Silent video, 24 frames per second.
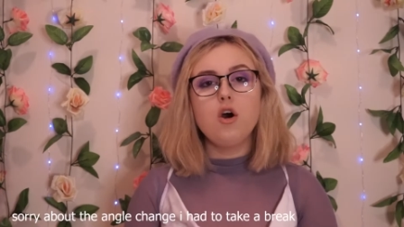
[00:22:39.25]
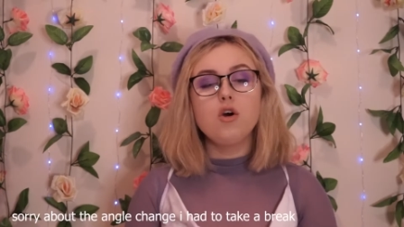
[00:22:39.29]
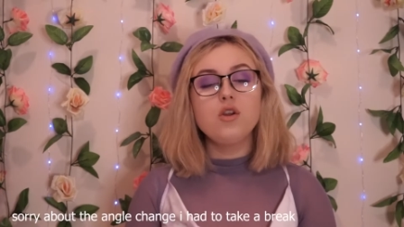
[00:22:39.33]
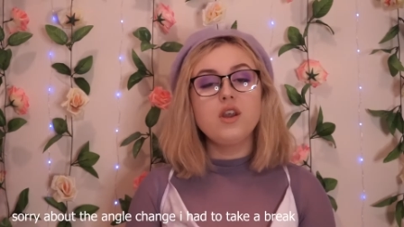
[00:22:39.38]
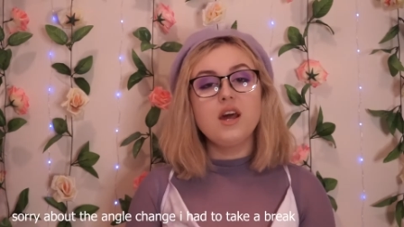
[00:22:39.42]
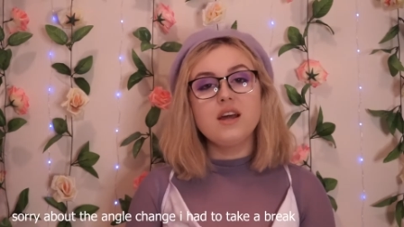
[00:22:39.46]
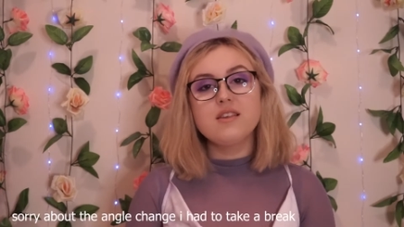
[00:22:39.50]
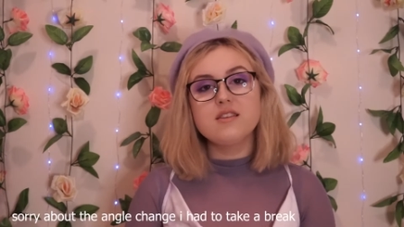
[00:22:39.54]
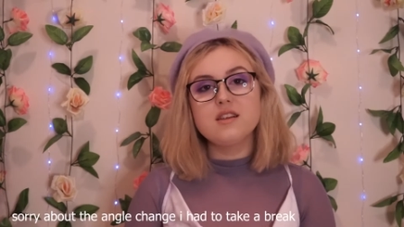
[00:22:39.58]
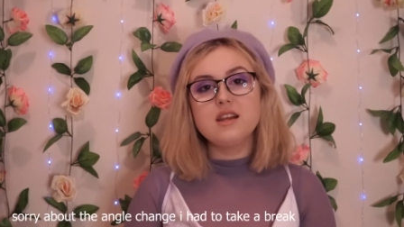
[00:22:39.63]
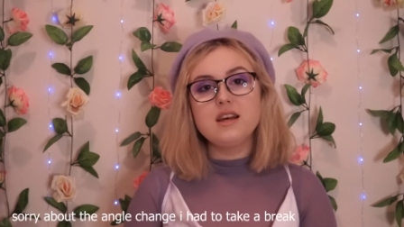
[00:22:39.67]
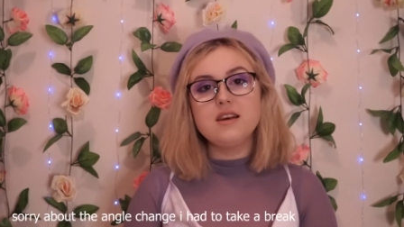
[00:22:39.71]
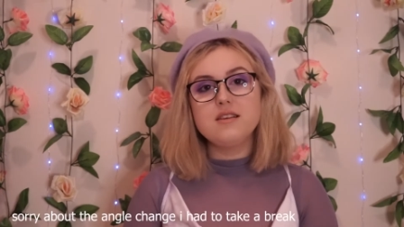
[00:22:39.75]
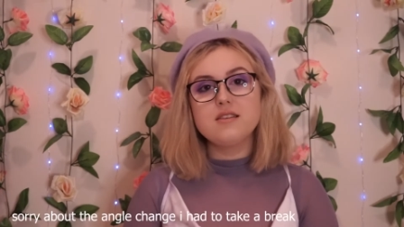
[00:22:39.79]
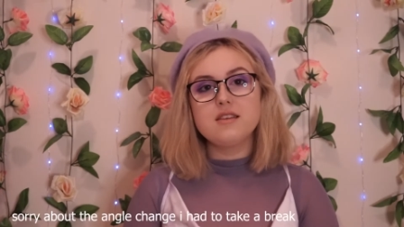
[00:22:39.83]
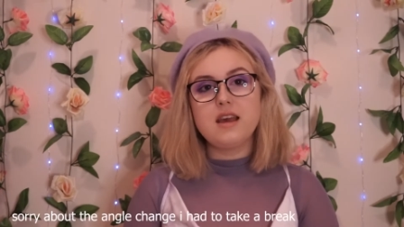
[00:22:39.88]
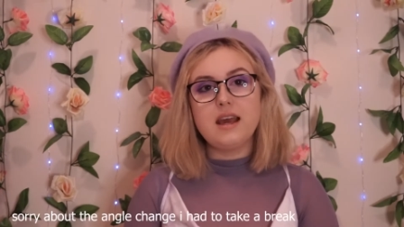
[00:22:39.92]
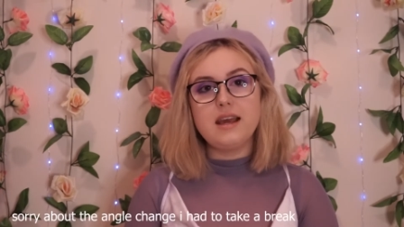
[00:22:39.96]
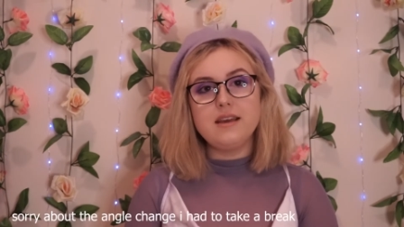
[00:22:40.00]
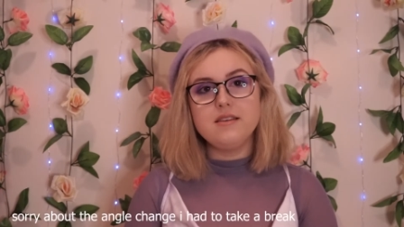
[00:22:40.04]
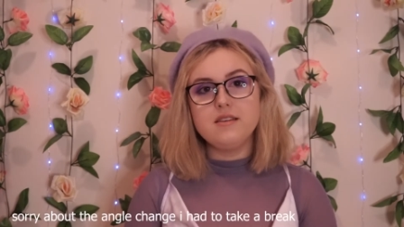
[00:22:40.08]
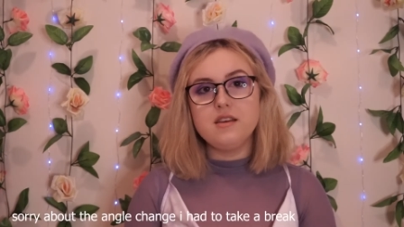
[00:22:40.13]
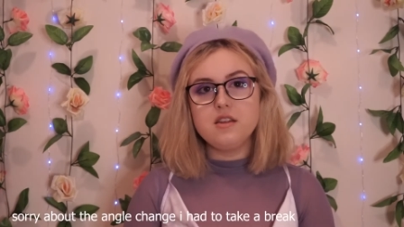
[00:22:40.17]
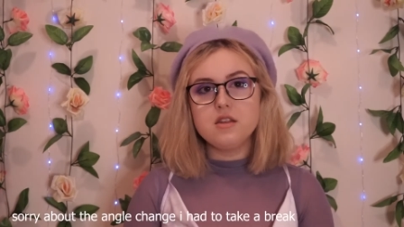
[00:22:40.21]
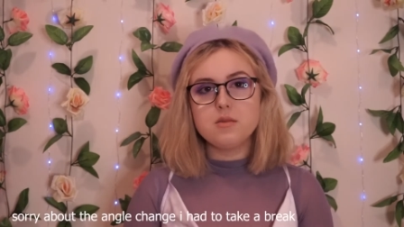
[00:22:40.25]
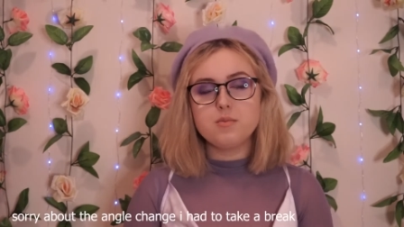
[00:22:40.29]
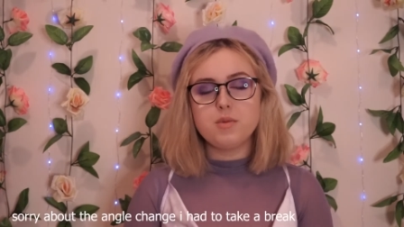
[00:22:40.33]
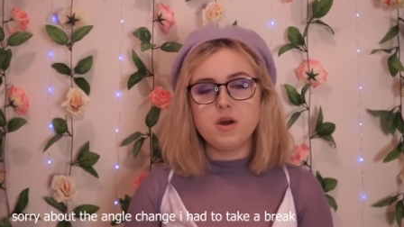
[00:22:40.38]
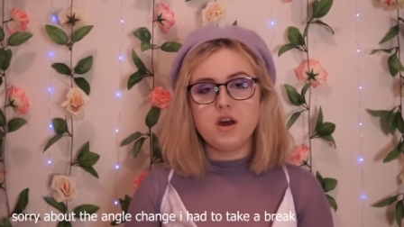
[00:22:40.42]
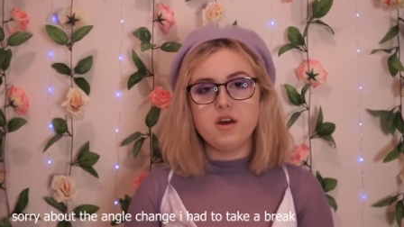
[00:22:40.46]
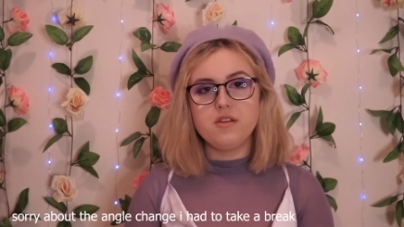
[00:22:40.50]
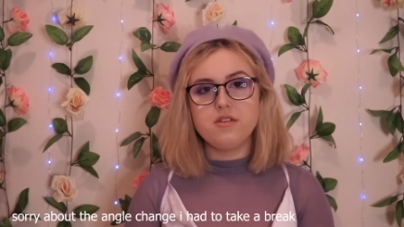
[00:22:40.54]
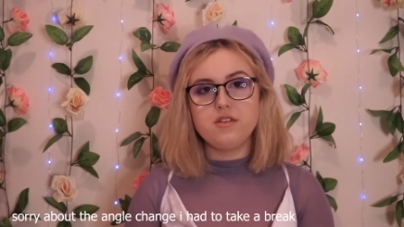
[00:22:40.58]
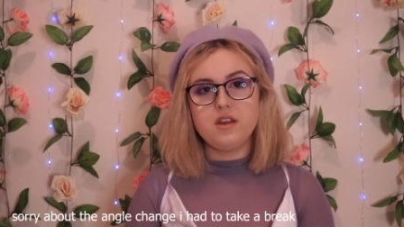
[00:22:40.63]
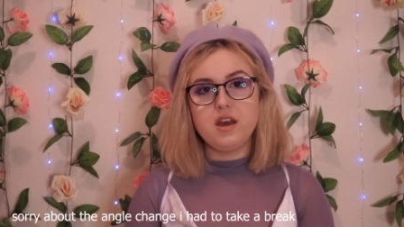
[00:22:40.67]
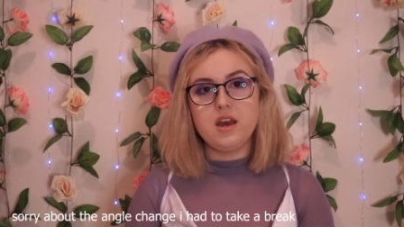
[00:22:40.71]
On Natalie's 18th
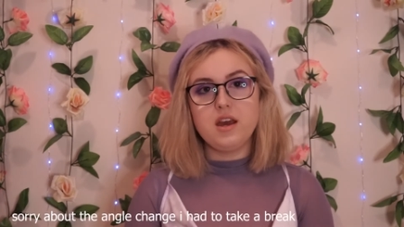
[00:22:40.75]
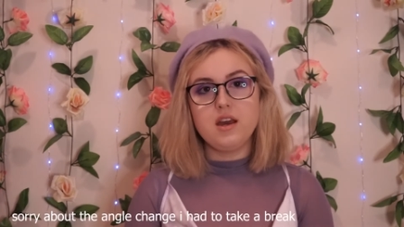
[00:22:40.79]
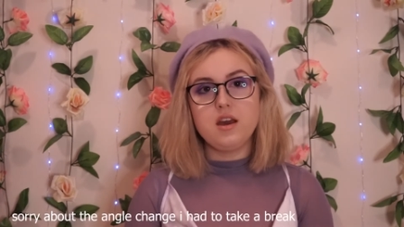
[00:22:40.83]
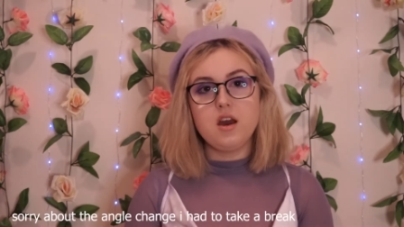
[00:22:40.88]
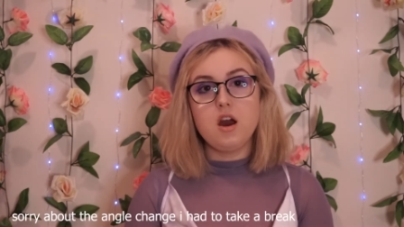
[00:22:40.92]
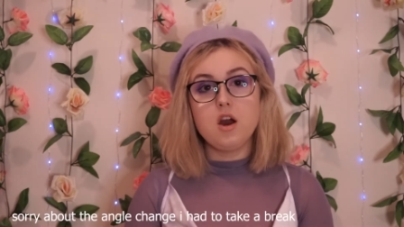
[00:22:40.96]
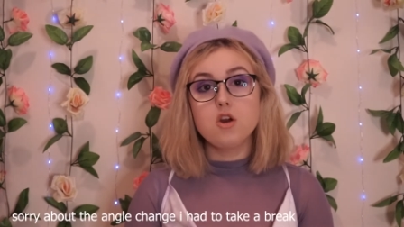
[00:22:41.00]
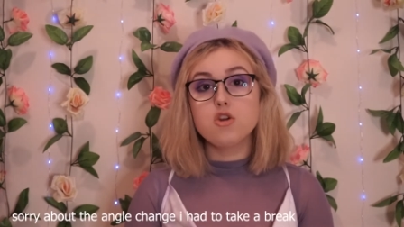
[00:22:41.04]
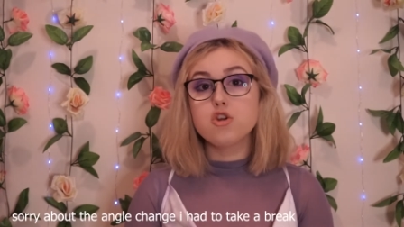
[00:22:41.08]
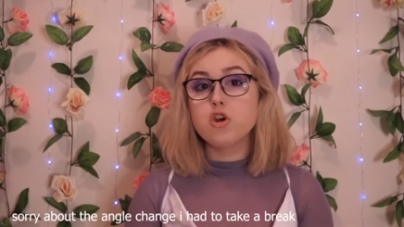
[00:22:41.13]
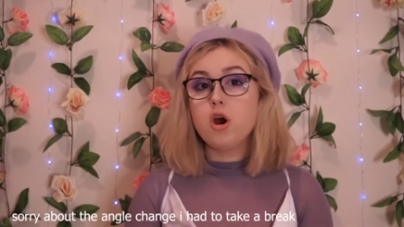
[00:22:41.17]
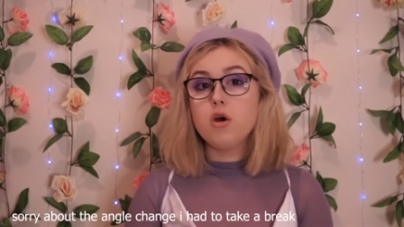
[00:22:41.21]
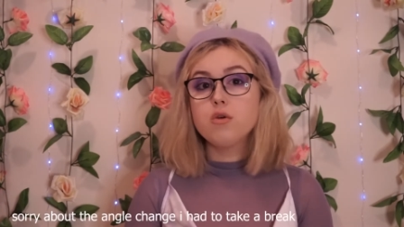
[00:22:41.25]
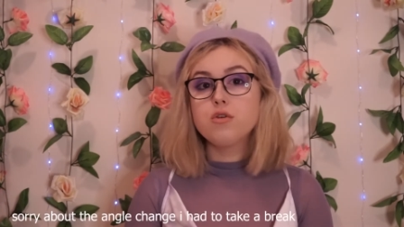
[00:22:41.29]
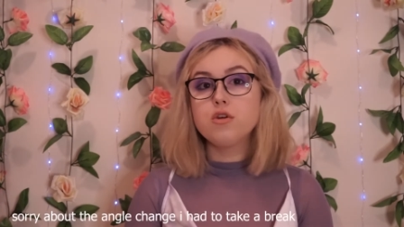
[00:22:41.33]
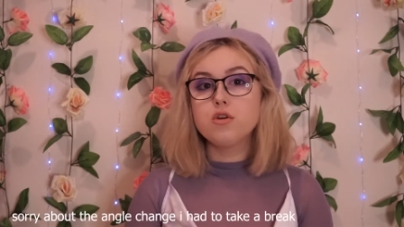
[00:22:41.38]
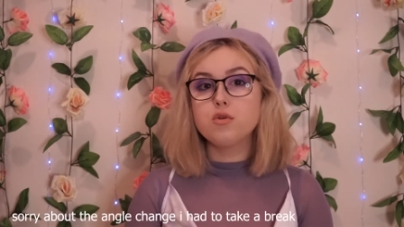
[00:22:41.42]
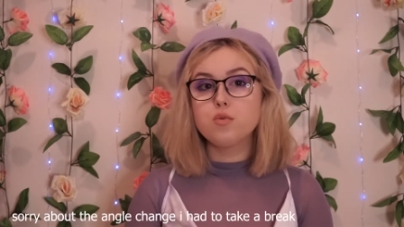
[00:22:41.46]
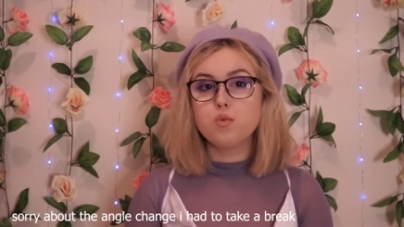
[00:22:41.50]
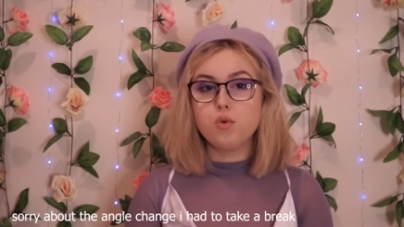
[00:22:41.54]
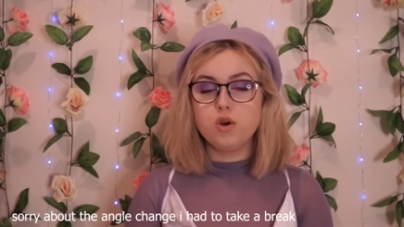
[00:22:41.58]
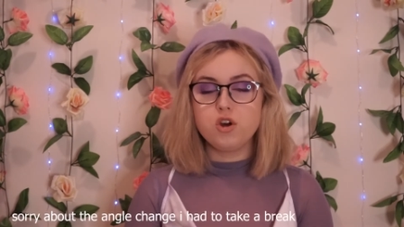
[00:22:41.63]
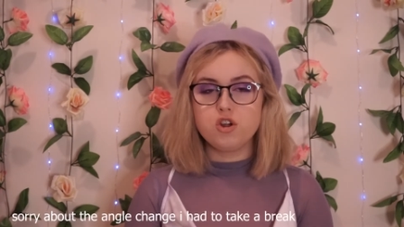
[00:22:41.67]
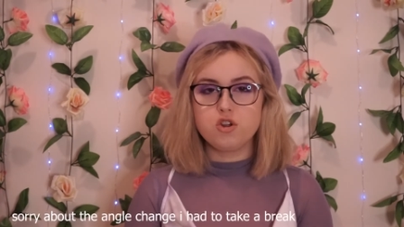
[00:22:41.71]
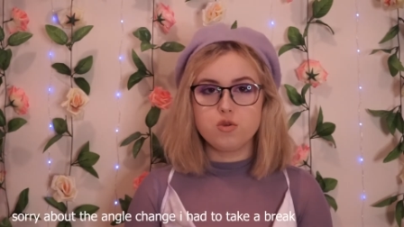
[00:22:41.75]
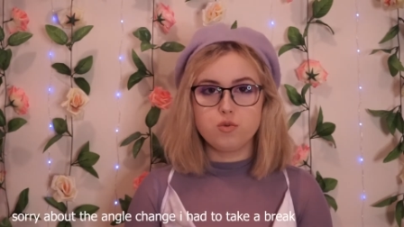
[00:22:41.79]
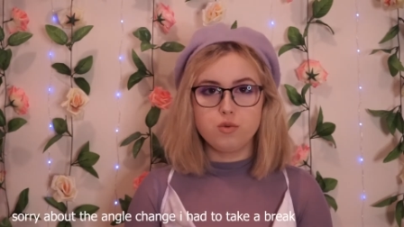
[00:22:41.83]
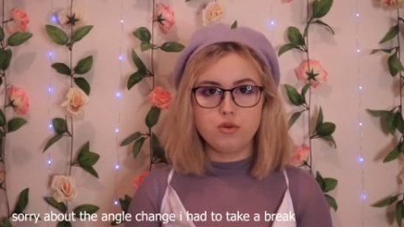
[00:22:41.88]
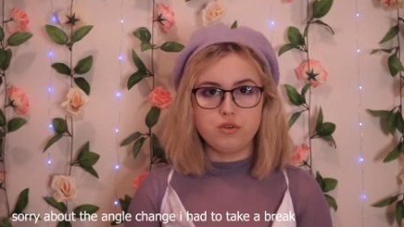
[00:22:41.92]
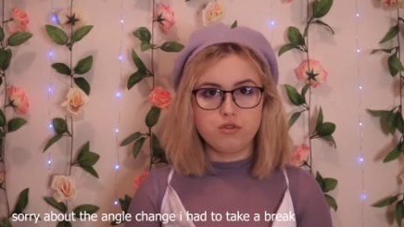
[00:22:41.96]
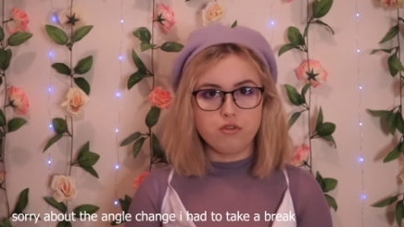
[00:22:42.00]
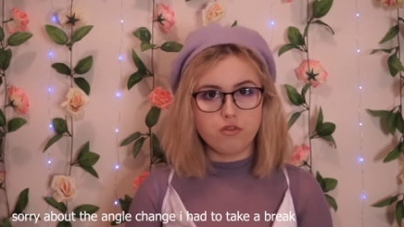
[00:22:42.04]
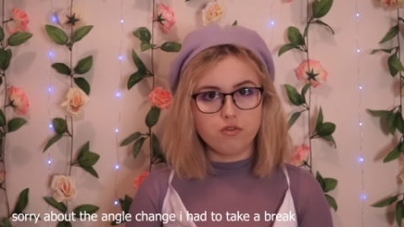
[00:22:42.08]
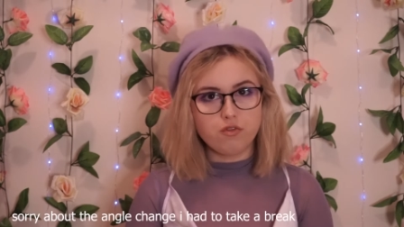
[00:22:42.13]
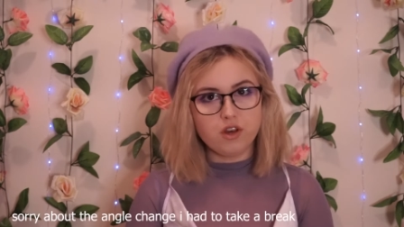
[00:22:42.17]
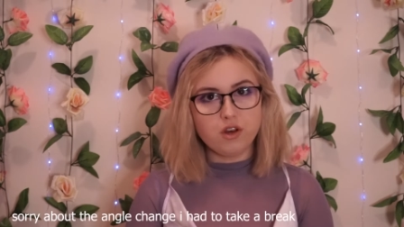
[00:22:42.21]
birthday, her childhood wish
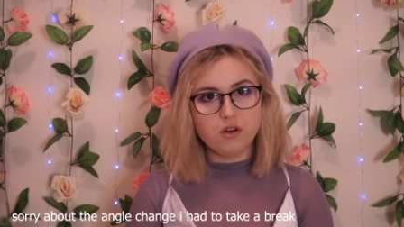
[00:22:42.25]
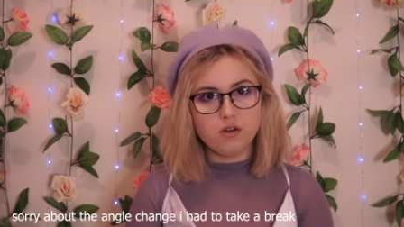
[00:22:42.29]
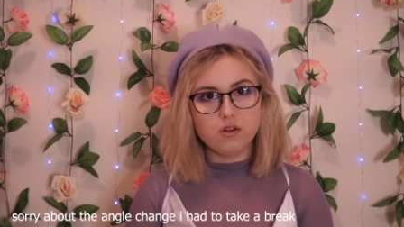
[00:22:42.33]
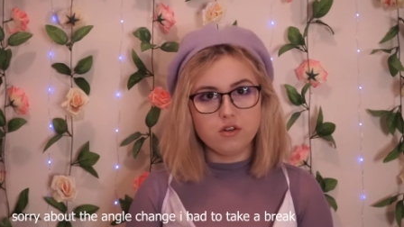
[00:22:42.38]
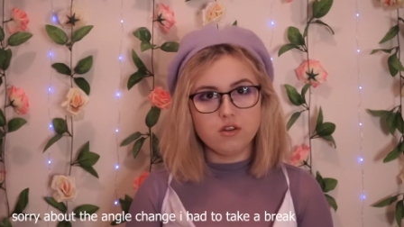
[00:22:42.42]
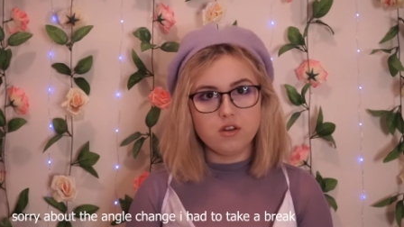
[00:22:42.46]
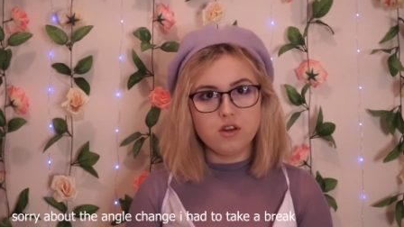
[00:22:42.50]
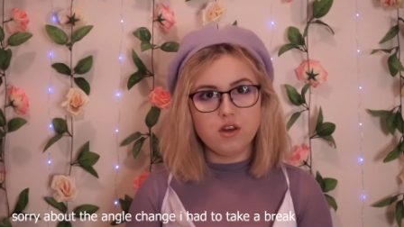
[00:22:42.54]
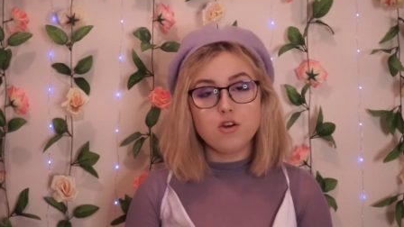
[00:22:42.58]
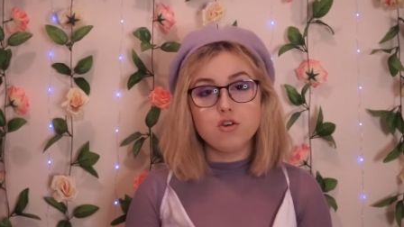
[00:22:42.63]
was fulfilled.